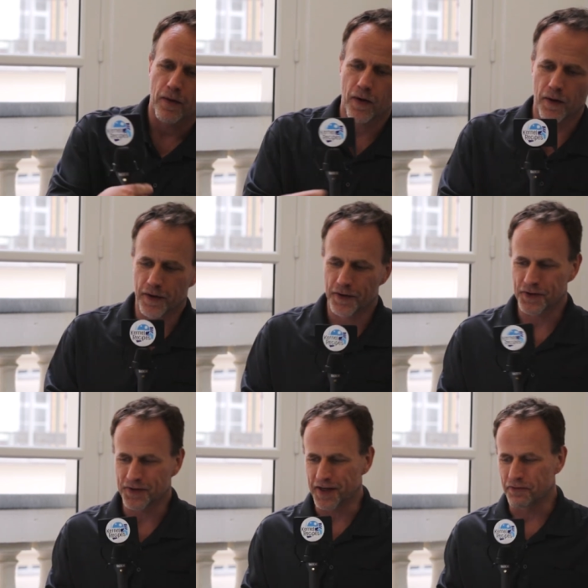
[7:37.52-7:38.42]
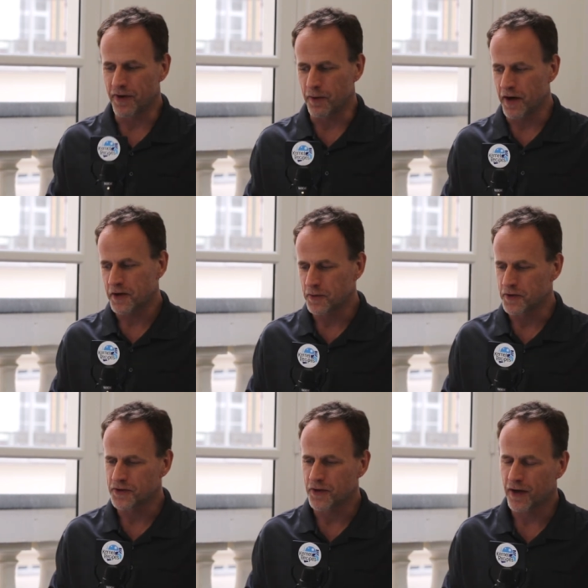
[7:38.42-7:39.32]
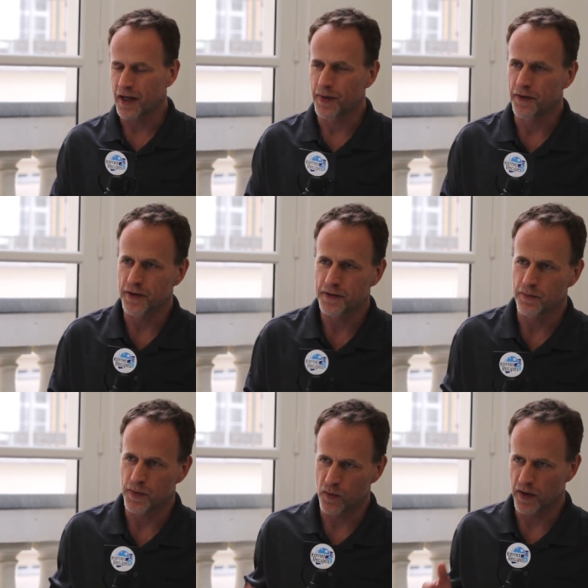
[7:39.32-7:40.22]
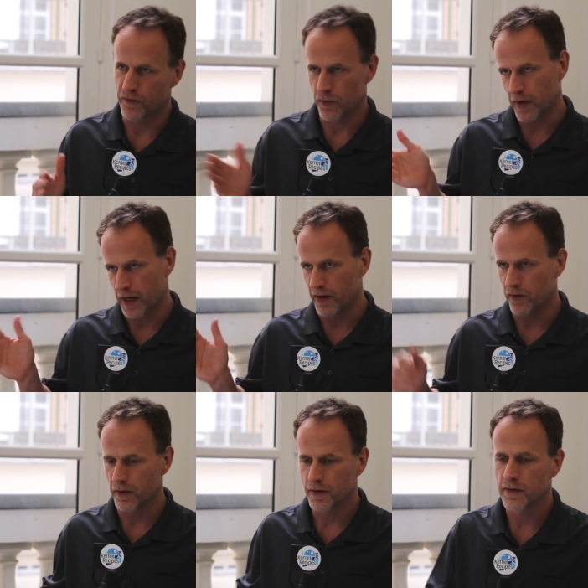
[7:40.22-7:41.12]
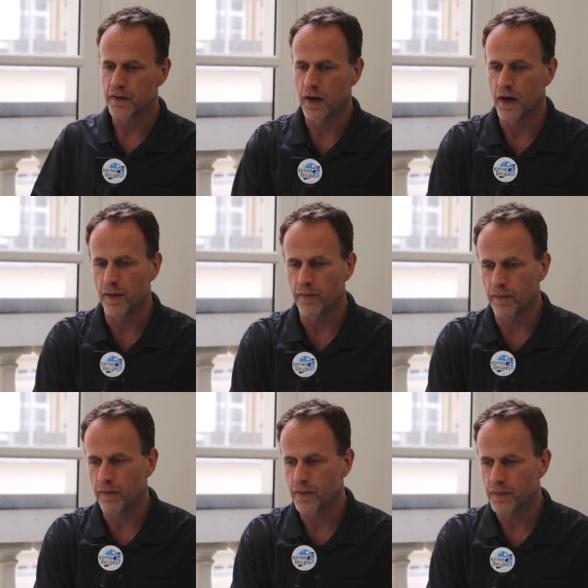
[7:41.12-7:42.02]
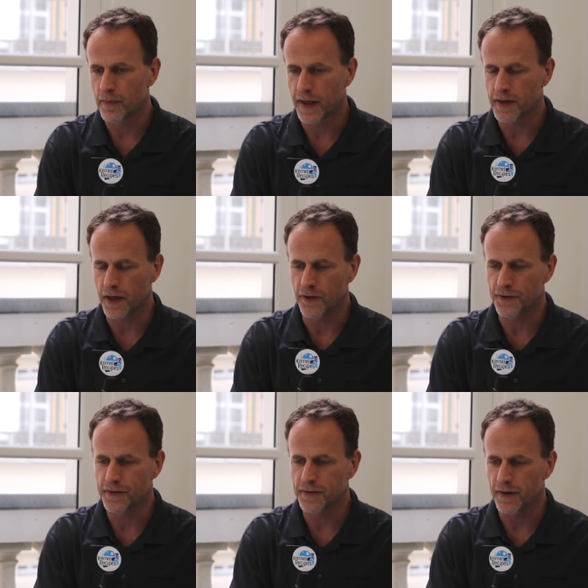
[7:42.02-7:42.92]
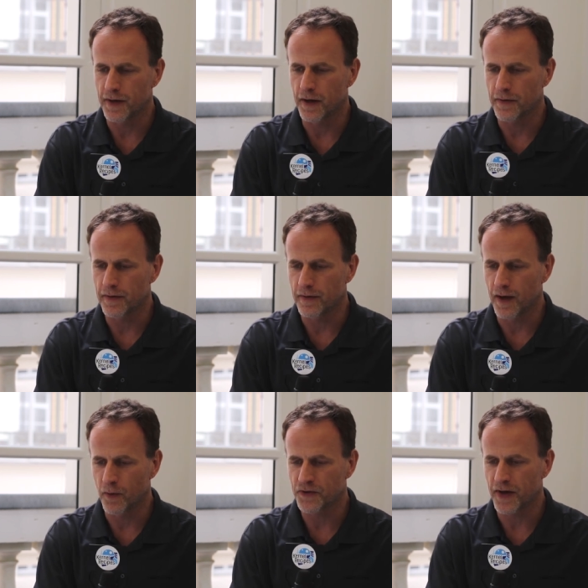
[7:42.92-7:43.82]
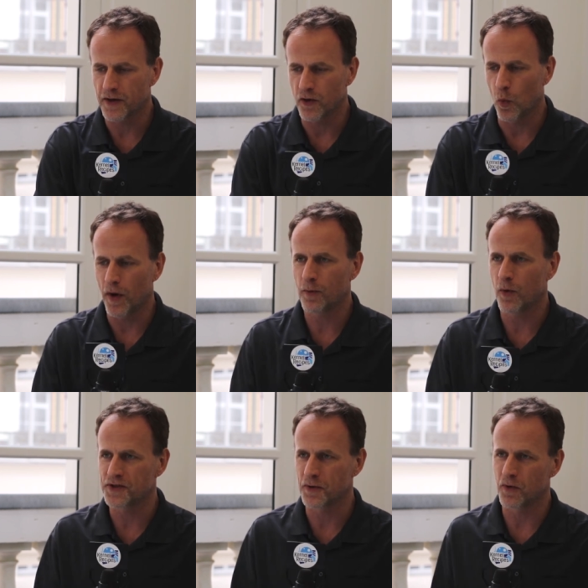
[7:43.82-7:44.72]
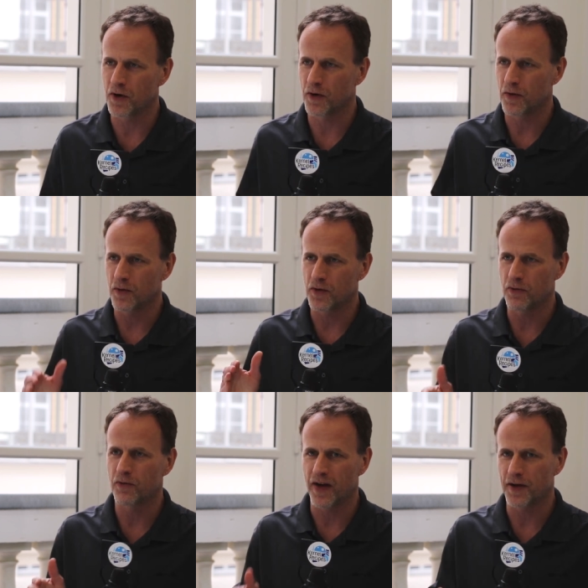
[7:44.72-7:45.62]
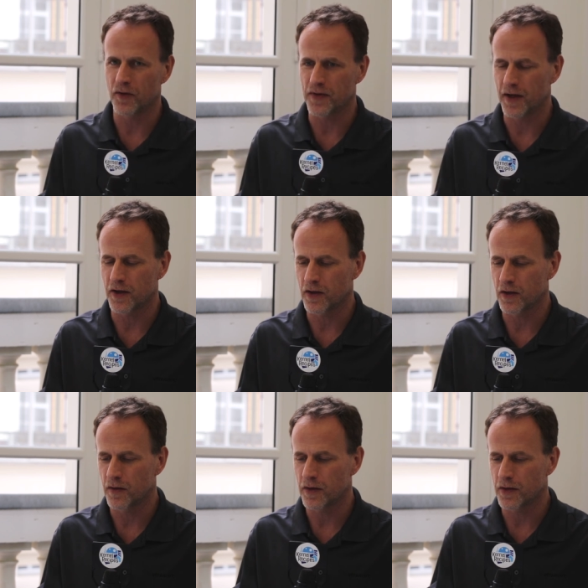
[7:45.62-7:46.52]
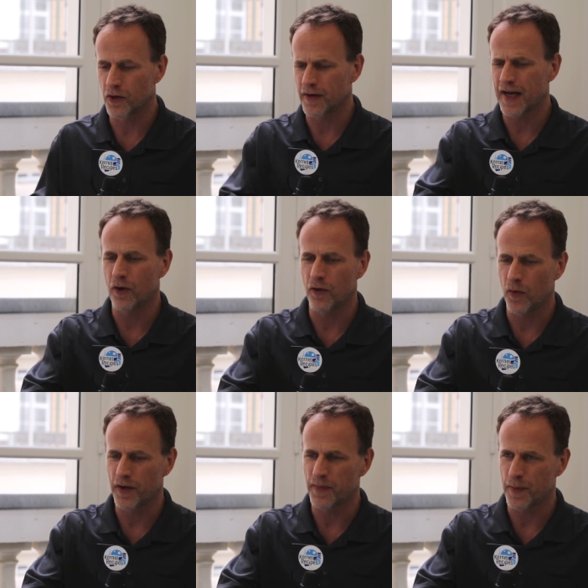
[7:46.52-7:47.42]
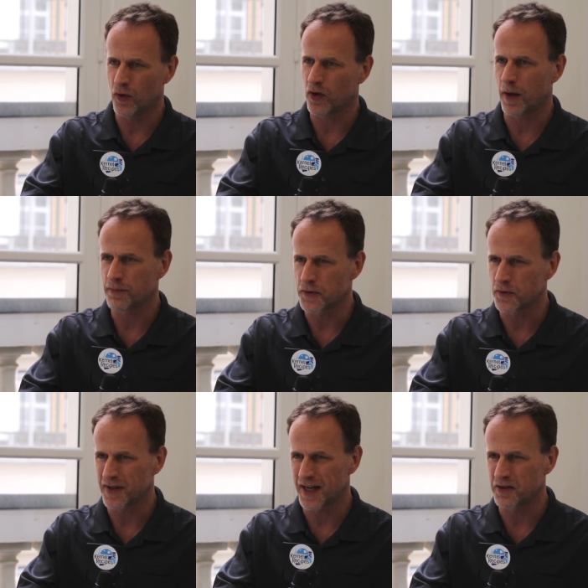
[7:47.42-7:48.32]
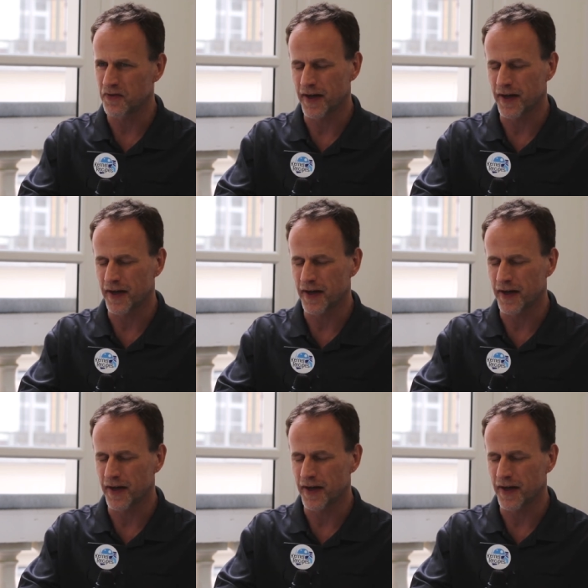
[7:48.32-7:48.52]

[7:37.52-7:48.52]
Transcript: Well, this is kind of funny. We're actually just talking about this between a few high level um, maintainers, uh, and we're saying, you know, when was it where you found out that you're now the one that people look up to, kind of?